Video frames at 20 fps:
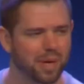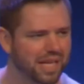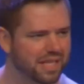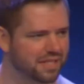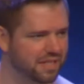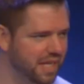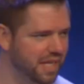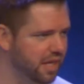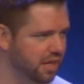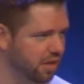a
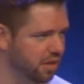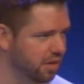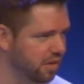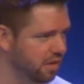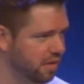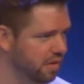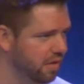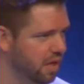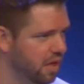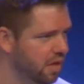big
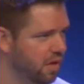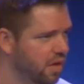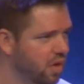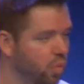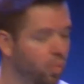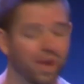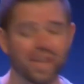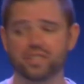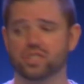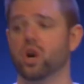deal.
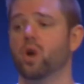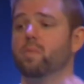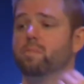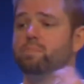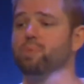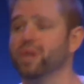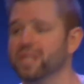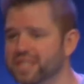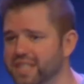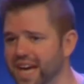We
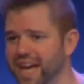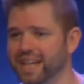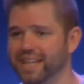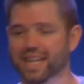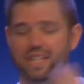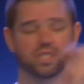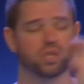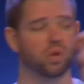don't pretend.